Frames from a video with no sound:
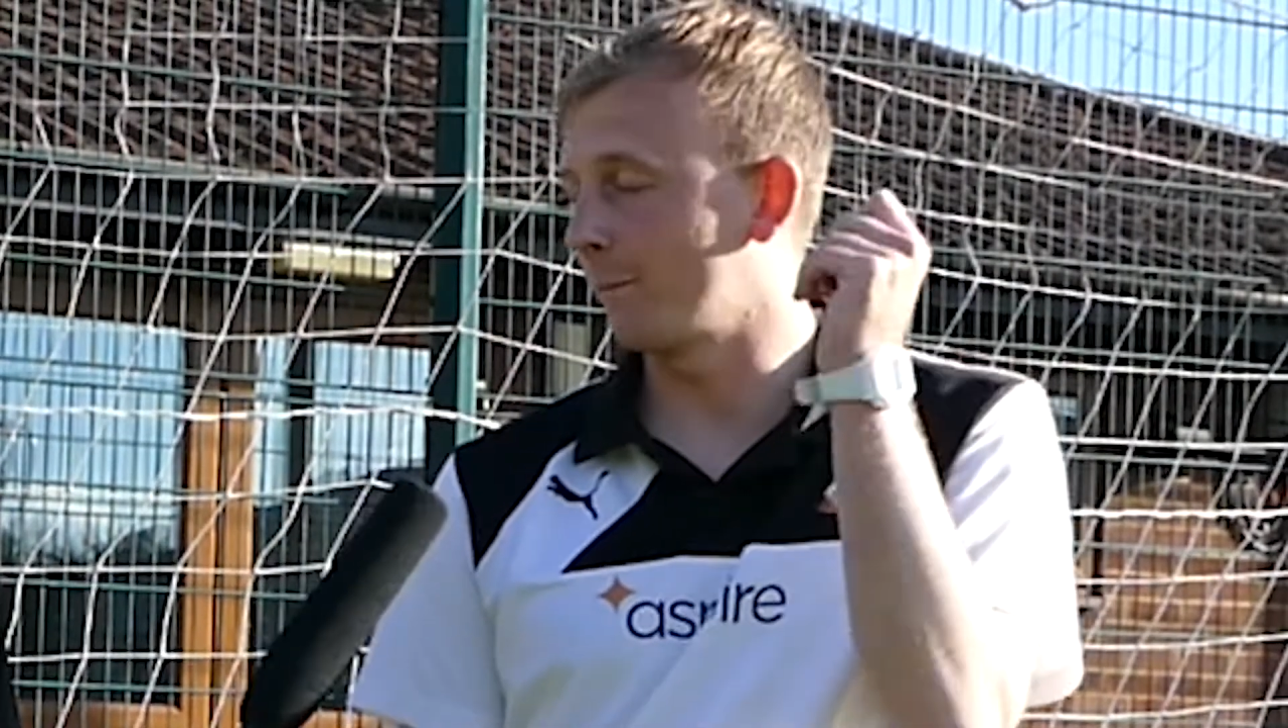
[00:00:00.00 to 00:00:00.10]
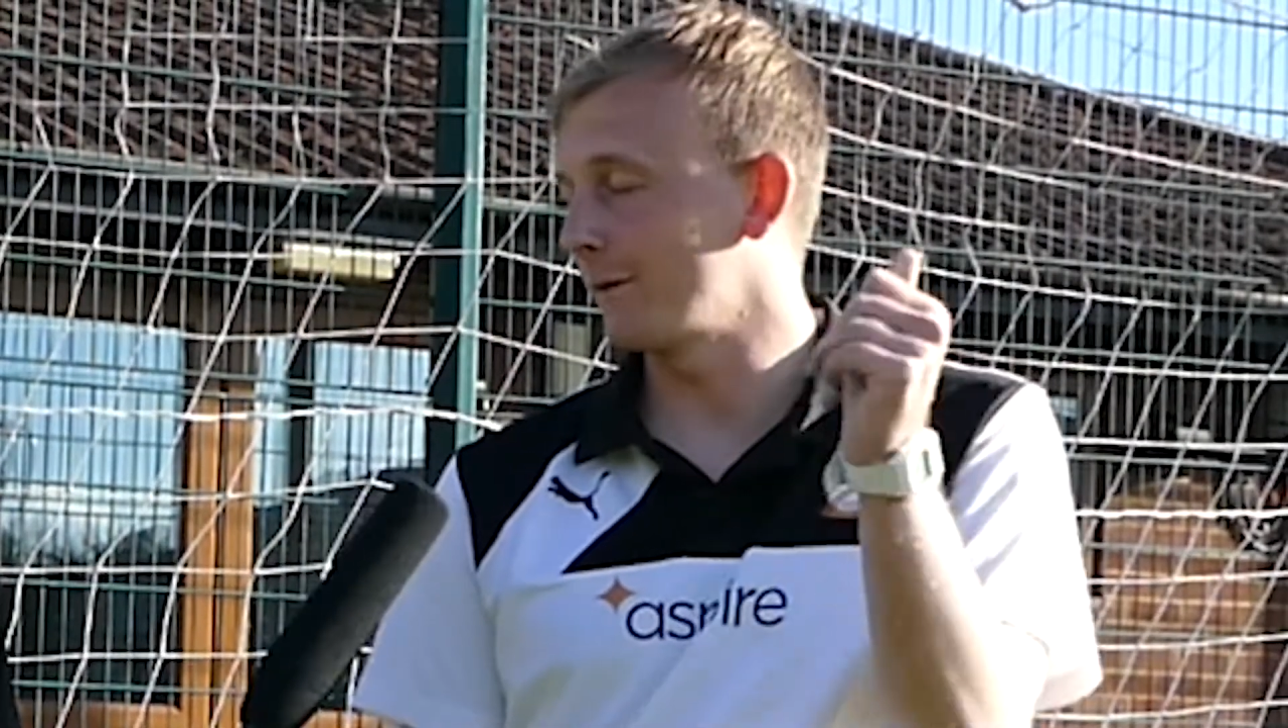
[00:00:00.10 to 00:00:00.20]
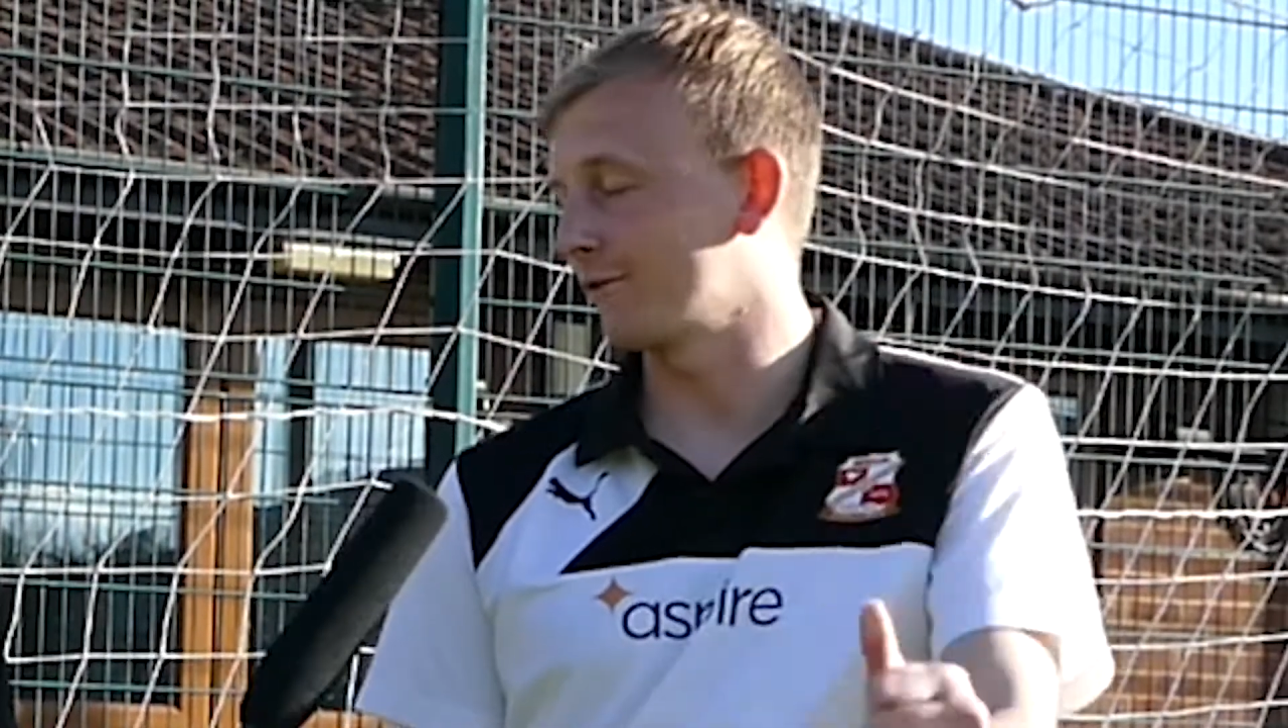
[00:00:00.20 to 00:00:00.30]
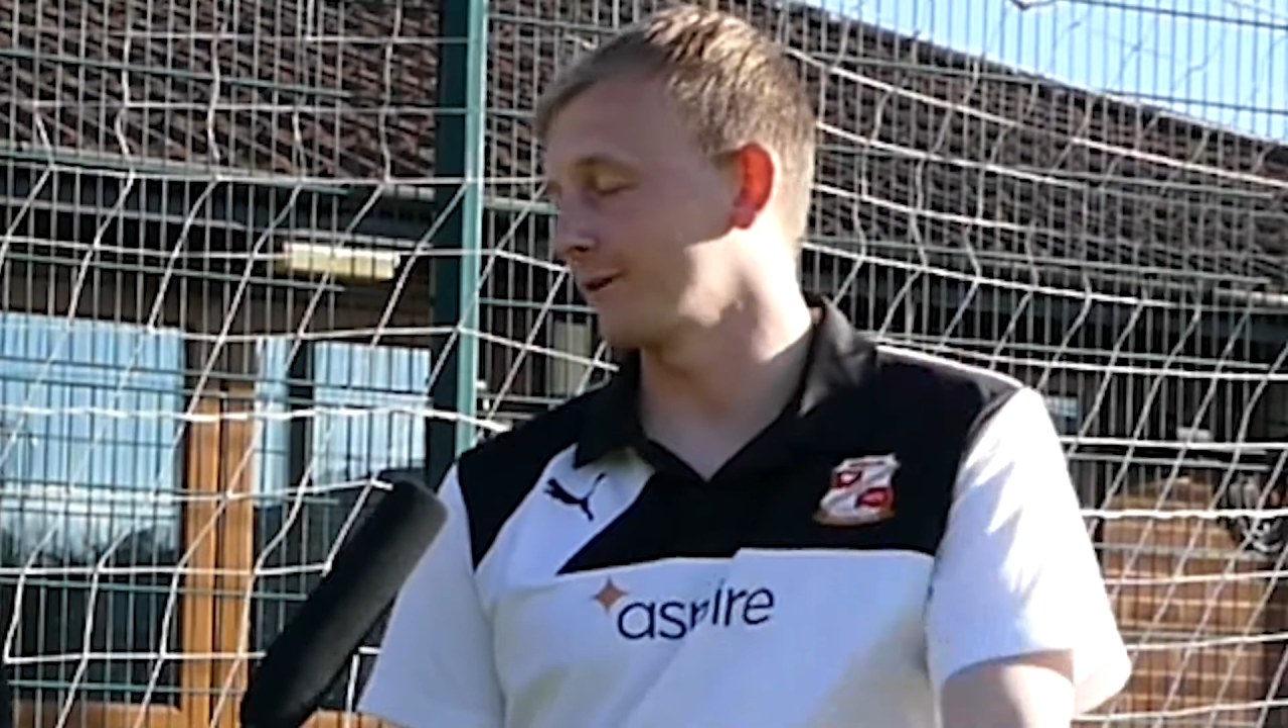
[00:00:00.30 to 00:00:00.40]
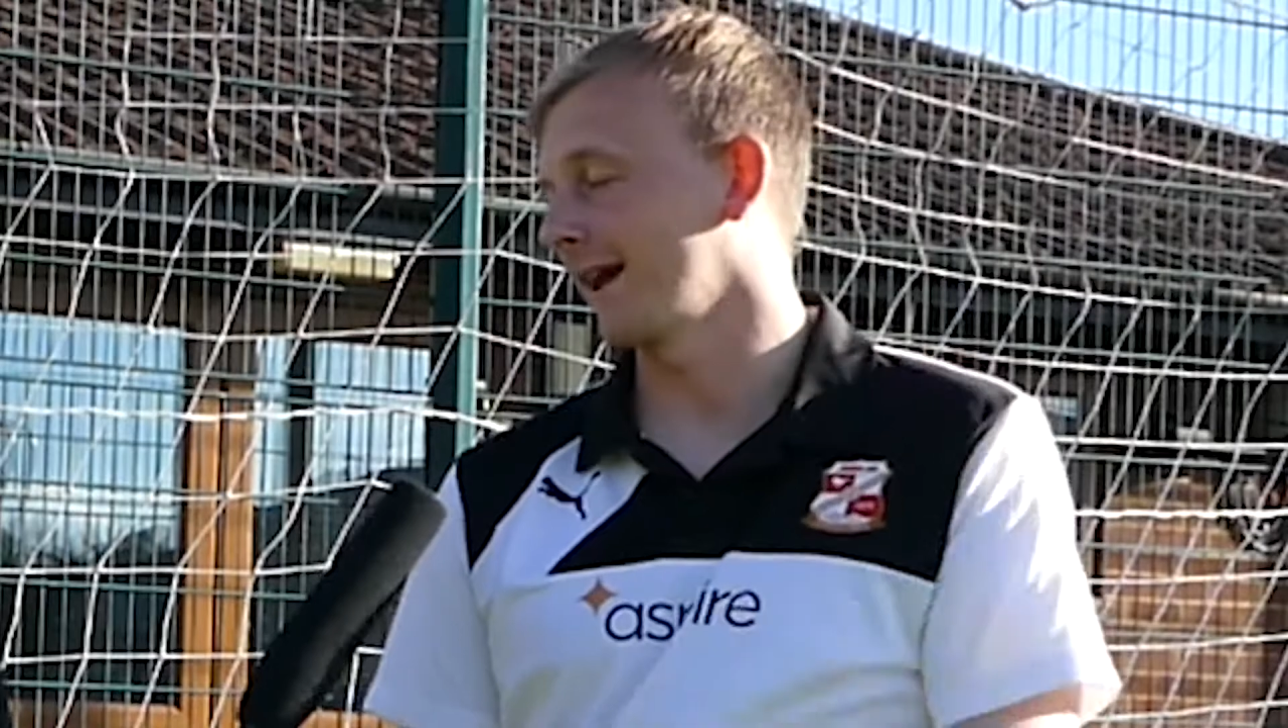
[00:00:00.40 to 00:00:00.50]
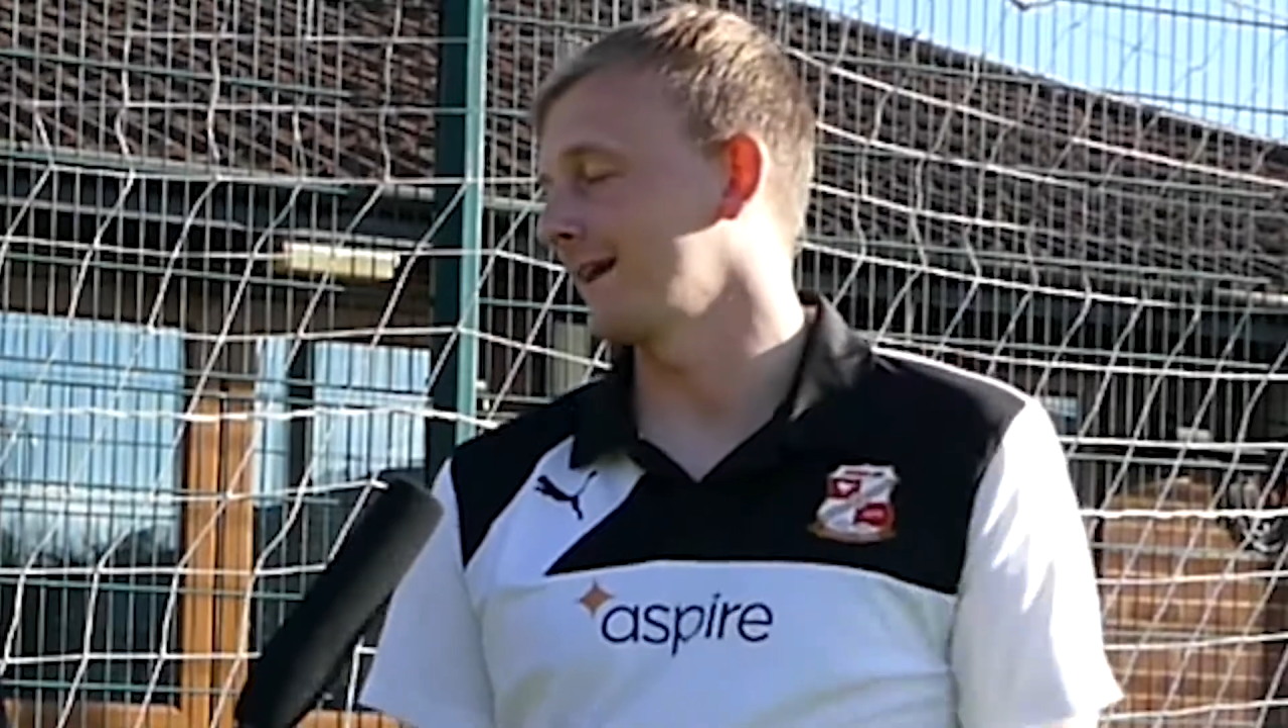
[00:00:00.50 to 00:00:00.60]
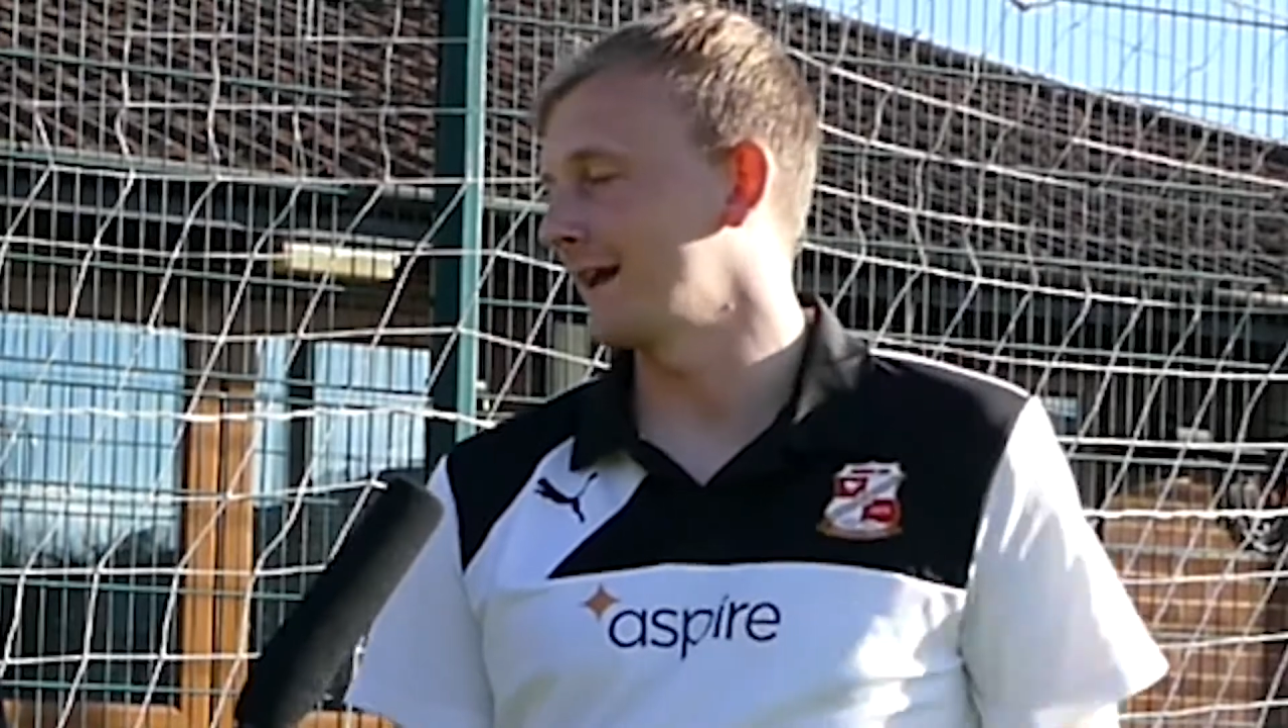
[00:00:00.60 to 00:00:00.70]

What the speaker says: people through the gate,